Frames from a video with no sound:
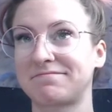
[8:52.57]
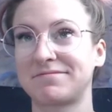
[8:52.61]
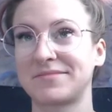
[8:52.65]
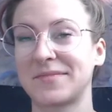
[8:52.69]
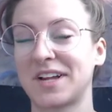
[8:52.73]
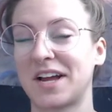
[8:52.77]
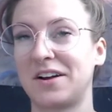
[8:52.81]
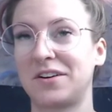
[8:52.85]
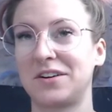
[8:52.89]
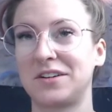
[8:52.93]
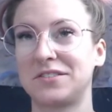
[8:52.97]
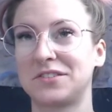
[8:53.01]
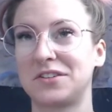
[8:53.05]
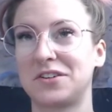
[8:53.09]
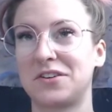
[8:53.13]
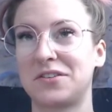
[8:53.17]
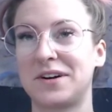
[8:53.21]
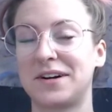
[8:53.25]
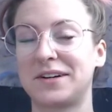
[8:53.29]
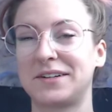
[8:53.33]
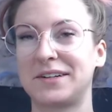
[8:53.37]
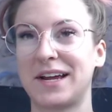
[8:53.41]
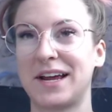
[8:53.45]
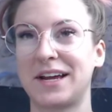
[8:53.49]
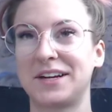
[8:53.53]
I don't even know
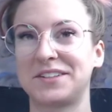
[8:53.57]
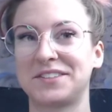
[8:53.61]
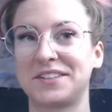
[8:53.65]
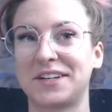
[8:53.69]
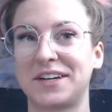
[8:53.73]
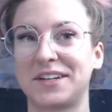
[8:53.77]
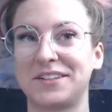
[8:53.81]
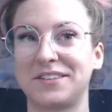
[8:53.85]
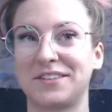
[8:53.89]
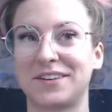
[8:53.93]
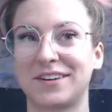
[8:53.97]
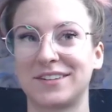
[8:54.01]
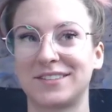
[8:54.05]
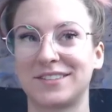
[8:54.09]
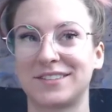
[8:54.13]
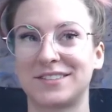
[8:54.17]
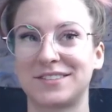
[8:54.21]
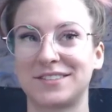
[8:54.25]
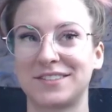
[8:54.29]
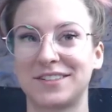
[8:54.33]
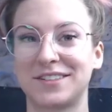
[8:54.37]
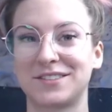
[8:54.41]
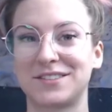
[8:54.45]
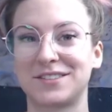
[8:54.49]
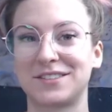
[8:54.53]
how to handle that, you guys.
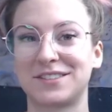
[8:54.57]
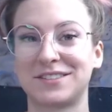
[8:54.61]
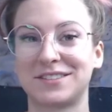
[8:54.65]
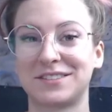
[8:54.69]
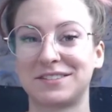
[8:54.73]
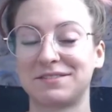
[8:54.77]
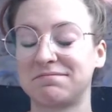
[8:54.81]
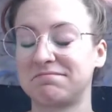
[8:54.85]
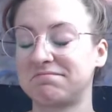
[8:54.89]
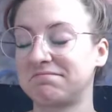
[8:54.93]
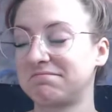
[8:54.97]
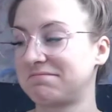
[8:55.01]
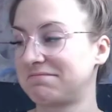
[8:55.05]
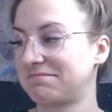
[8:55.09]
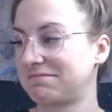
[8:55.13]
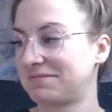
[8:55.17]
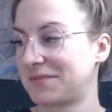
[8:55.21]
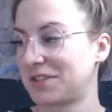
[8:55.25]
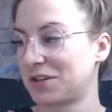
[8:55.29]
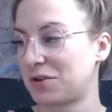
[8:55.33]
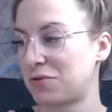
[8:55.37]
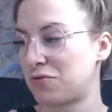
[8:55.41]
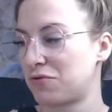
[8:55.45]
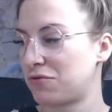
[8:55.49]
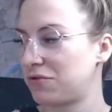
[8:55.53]
It's
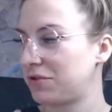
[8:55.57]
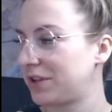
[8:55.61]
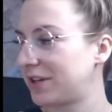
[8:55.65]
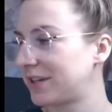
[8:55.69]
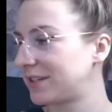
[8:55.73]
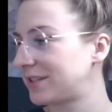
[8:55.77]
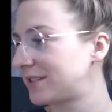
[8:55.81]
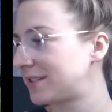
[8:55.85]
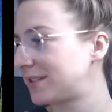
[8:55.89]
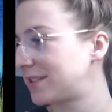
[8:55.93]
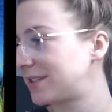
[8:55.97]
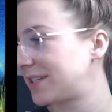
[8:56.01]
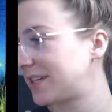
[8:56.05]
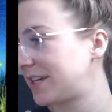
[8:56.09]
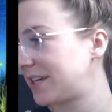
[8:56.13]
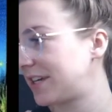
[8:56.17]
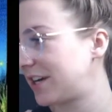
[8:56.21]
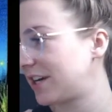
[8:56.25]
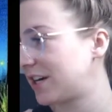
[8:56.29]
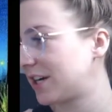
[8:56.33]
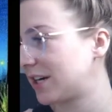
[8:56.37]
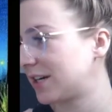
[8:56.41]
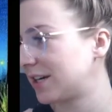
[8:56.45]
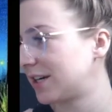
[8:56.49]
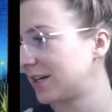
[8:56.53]
the coolest to
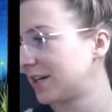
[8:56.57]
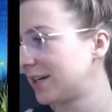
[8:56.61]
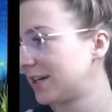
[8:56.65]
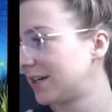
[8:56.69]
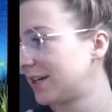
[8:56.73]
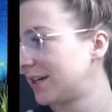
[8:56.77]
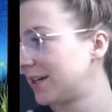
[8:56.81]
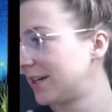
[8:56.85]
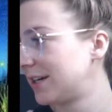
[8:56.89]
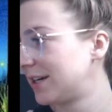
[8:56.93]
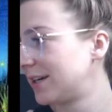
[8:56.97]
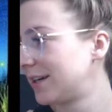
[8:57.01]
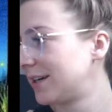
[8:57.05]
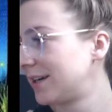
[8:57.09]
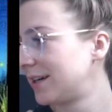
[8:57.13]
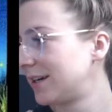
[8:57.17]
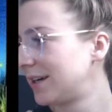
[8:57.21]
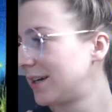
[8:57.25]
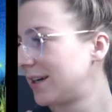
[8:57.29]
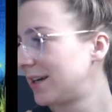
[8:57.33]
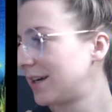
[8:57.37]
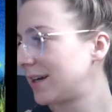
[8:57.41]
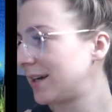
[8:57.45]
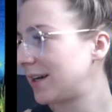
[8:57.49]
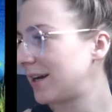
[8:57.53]
hear.
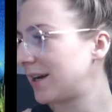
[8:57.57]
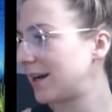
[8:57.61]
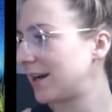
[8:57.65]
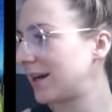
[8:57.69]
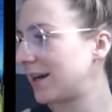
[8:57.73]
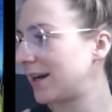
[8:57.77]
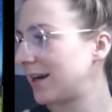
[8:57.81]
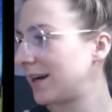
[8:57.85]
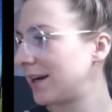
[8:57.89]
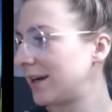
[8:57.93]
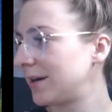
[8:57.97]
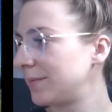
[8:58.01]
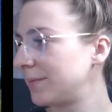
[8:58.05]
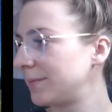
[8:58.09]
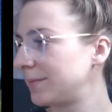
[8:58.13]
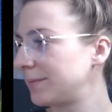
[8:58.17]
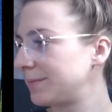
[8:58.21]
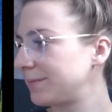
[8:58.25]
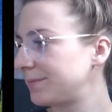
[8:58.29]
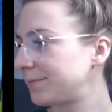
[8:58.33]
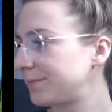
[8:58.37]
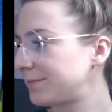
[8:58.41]
Um,